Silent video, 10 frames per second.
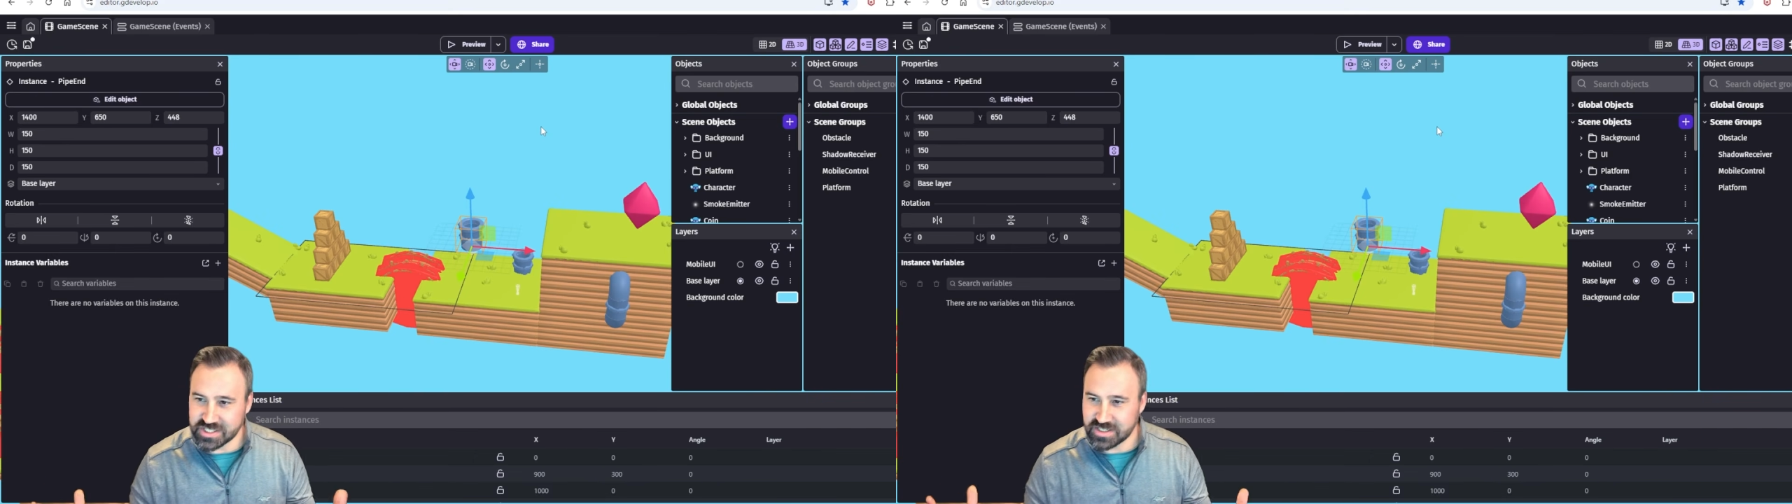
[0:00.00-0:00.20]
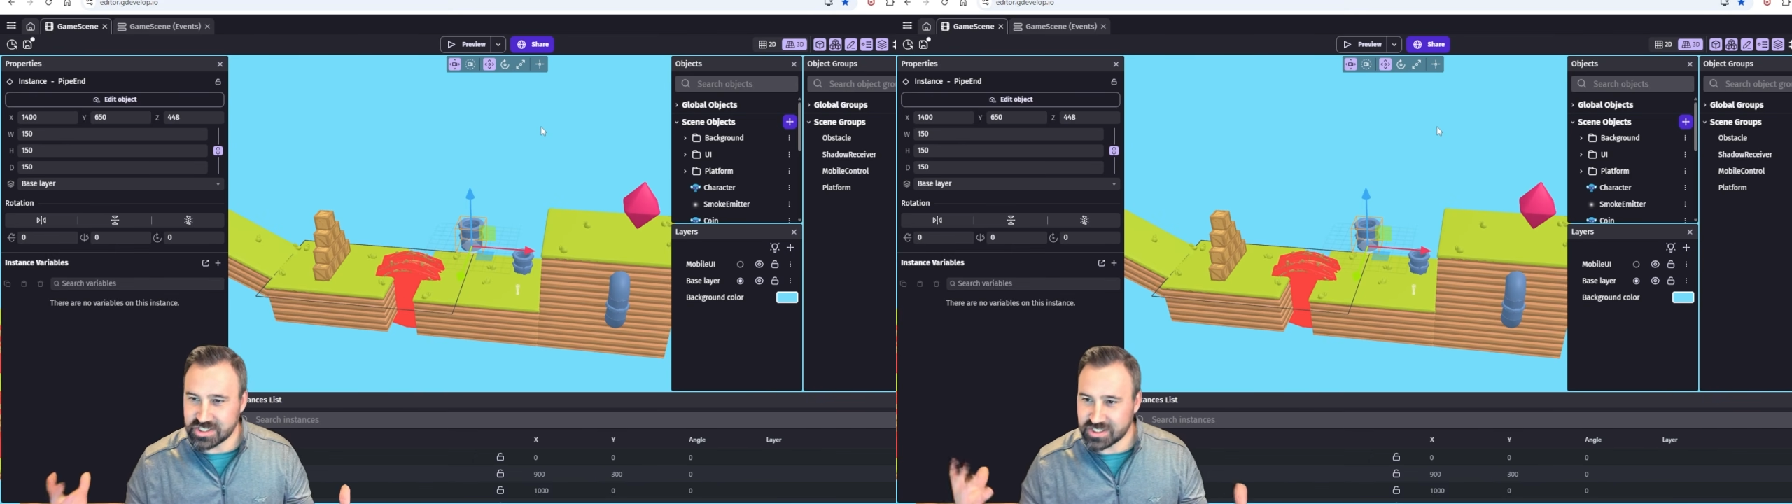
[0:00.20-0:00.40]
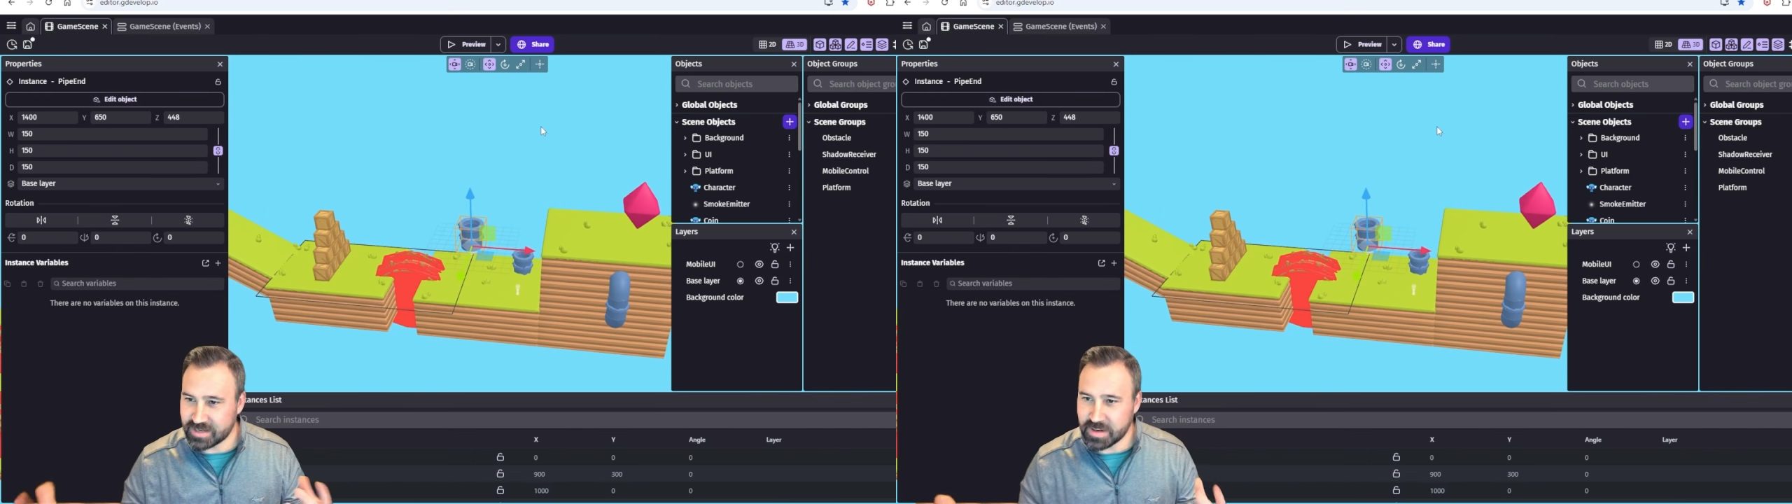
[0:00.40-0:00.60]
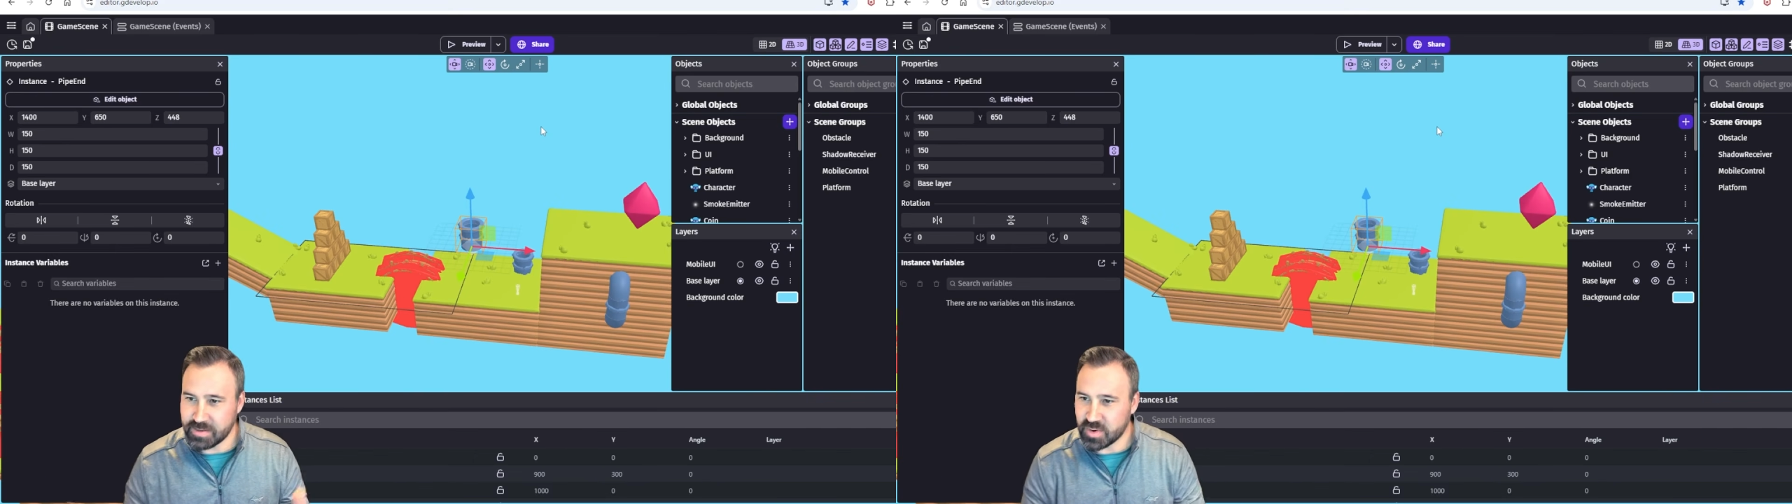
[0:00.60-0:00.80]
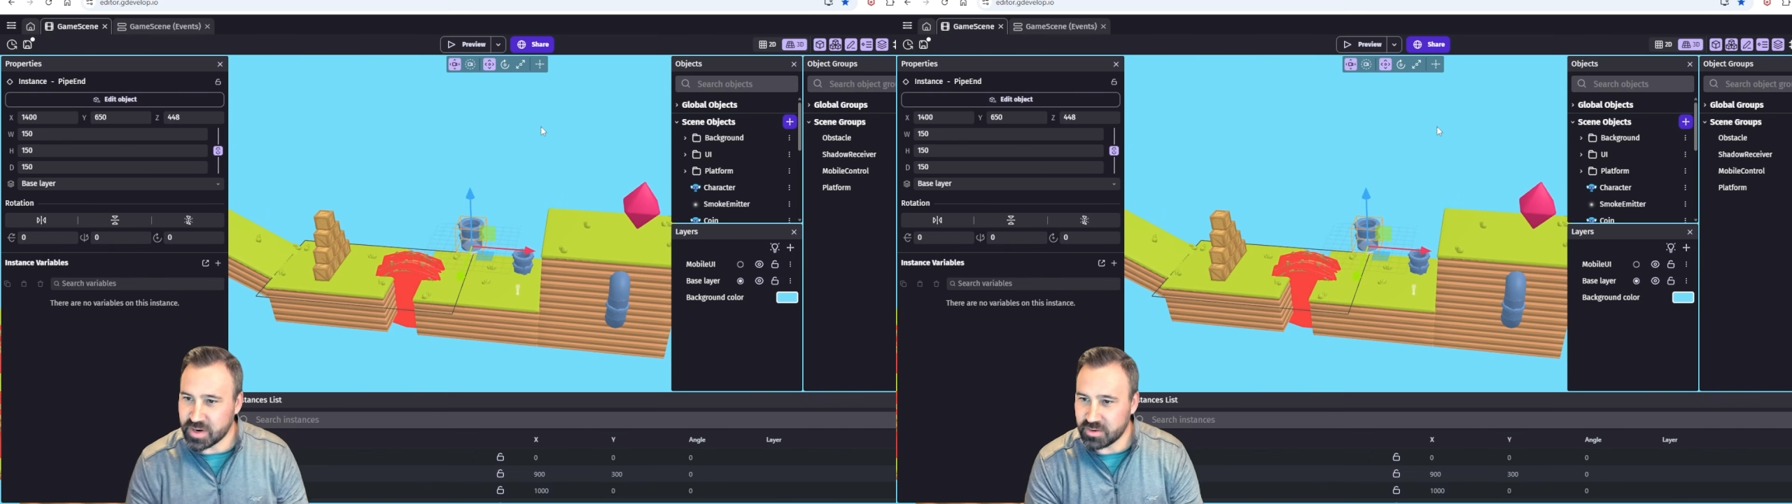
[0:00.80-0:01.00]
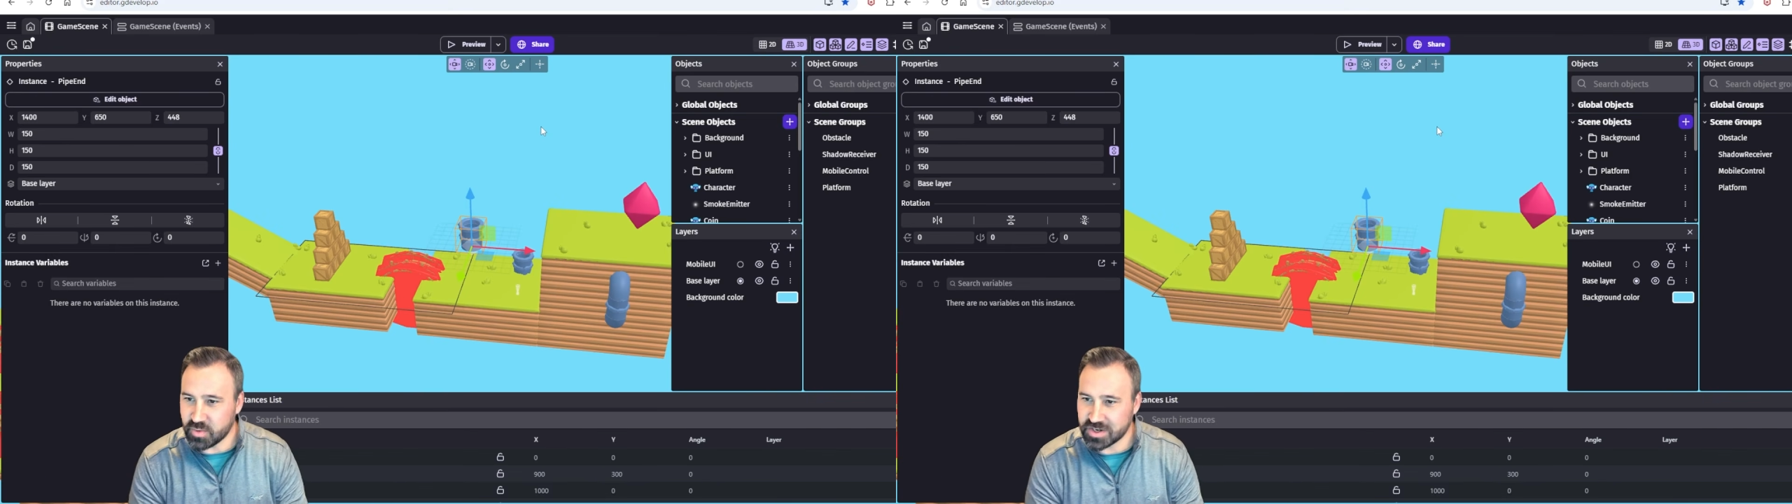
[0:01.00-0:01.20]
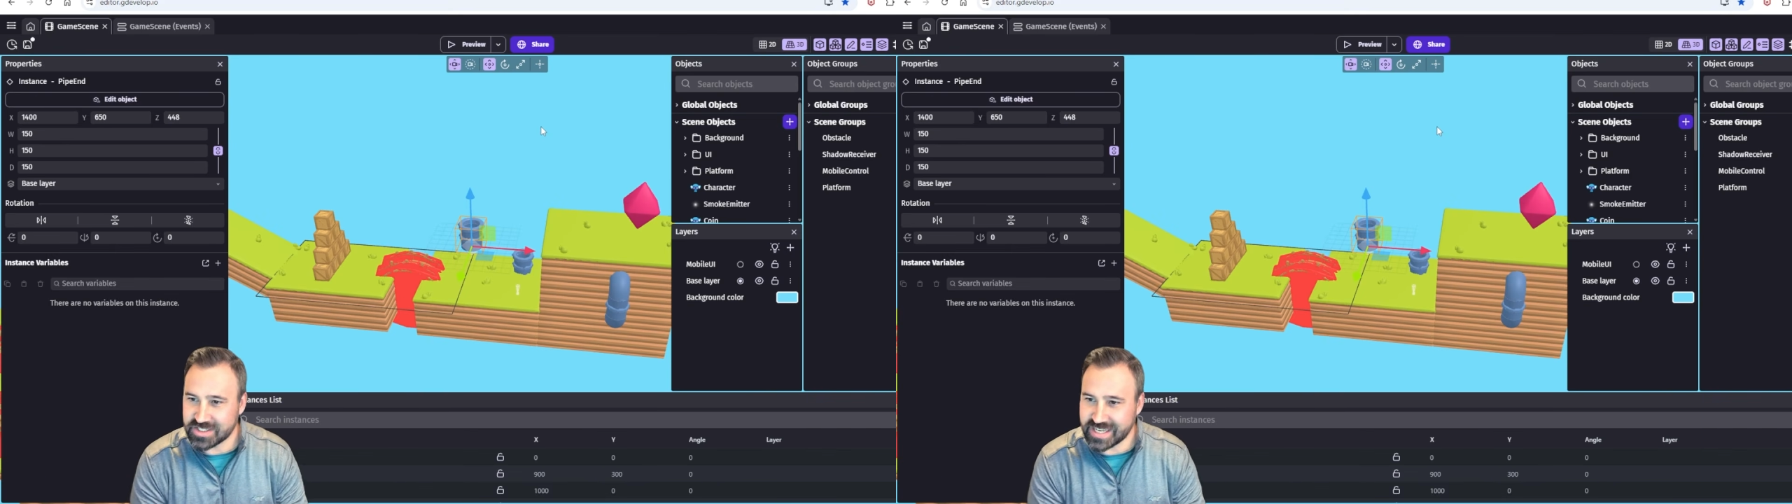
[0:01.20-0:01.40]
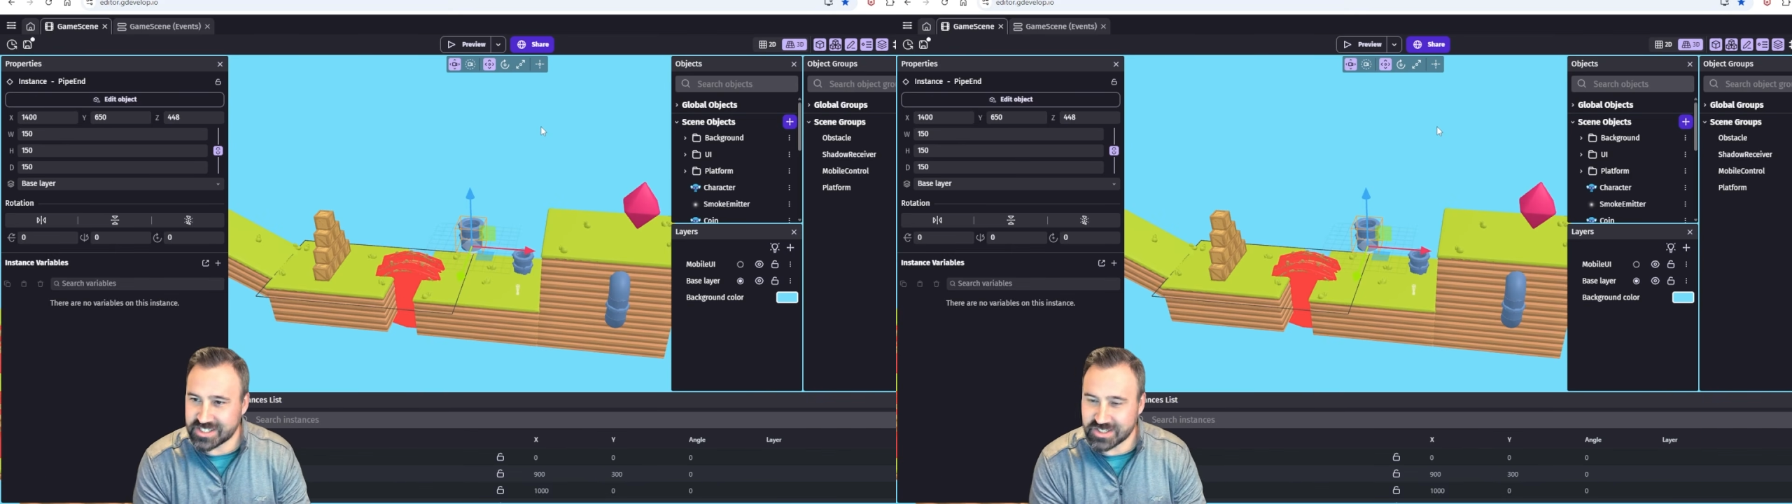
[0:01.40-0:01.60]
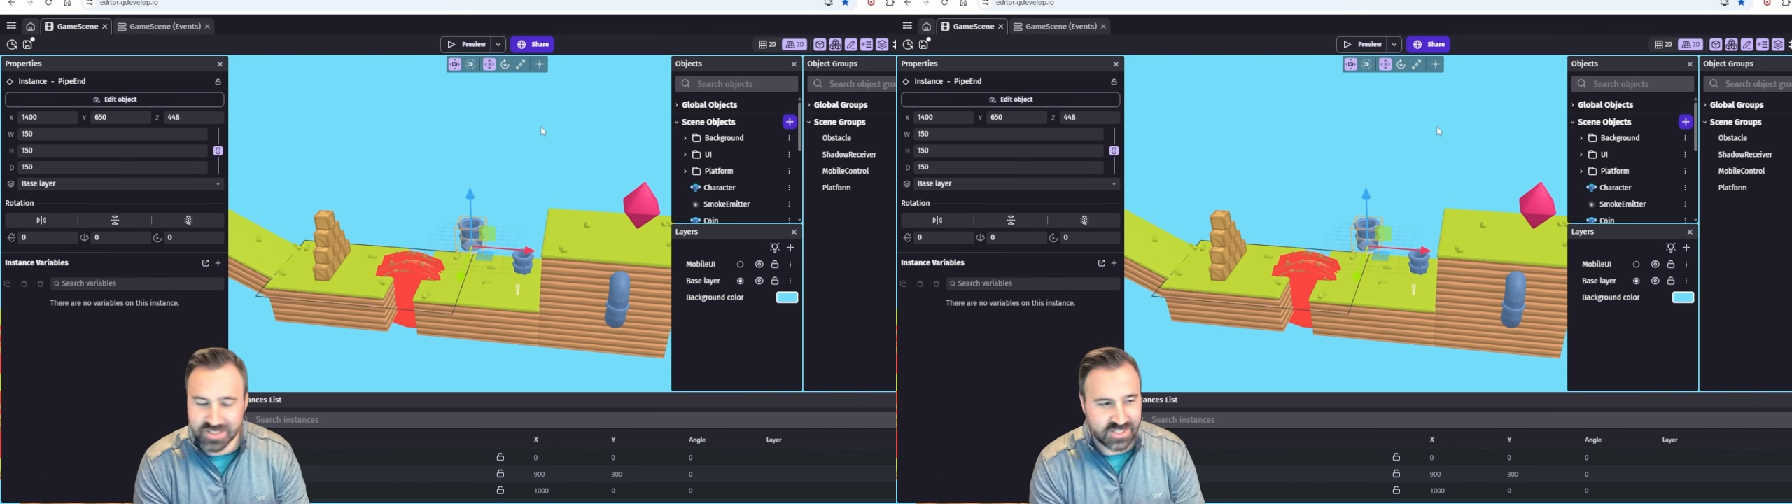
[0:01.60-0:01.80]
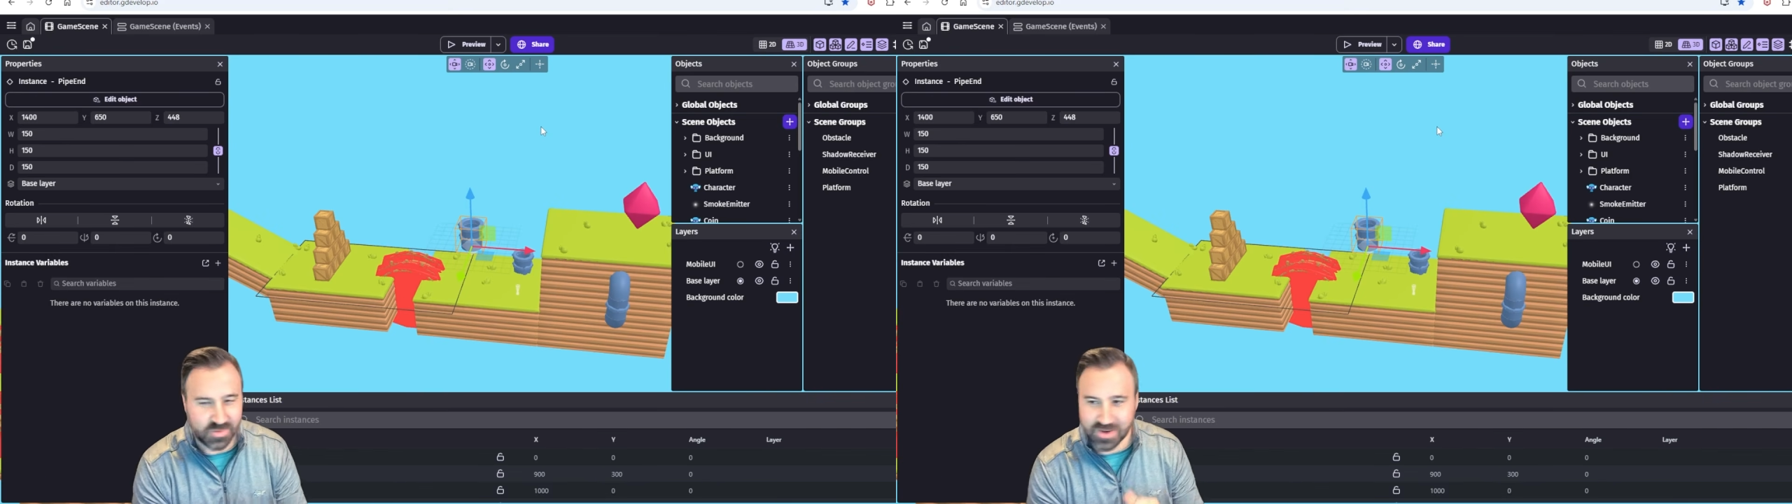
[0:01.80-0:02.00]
It's just how my brain works naturally to want